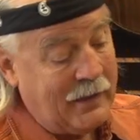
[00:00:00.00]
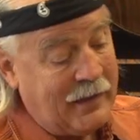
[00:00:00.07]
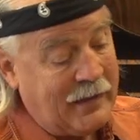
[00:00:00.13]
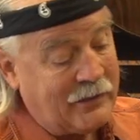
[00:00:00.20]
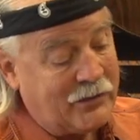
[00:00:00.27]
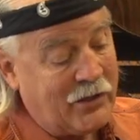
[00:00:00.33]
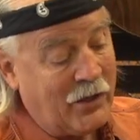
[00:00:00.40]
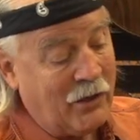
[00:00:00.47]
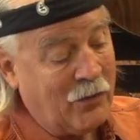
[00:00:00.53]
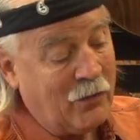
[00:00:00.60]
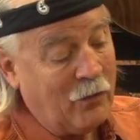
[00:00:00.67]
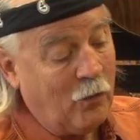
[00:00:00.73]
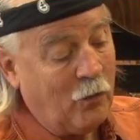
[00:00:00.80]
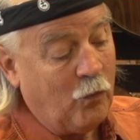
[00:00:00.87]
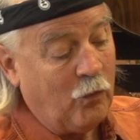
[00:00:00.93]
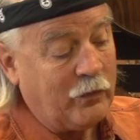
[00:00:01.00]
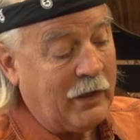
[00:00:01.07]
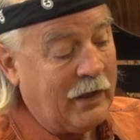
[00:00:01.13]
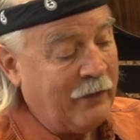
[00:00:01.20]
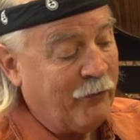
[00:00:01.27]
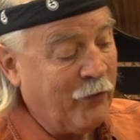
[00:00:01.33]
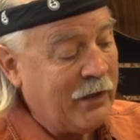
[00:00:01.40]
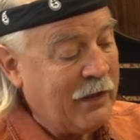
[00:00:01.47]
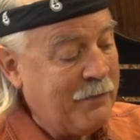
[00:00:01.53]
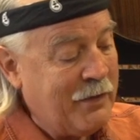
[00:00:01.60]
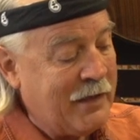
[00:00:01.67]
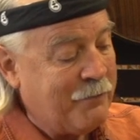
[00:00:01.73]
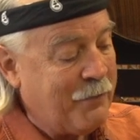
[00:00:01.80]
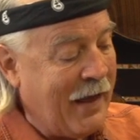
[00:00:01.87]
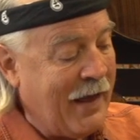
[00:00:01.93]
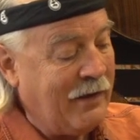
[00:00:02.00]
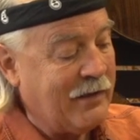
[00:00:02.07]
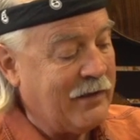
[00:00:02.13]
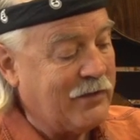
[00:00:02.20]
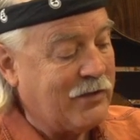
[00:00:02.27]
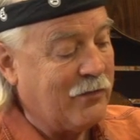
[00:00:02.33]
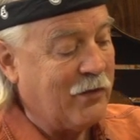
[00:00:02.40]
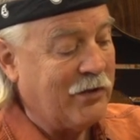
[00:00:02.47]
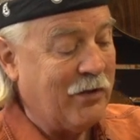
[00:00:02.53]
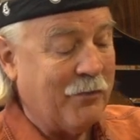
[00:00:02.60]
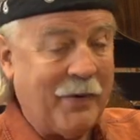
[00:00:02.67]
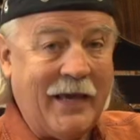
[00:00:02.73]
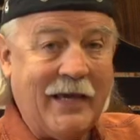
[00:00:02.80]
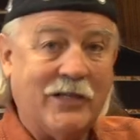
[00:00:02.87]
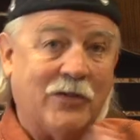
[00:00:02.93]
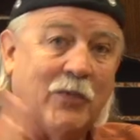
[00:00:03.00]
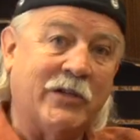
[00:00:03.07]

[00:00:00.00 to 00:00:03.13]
And so if we're going to be in balance with the bass,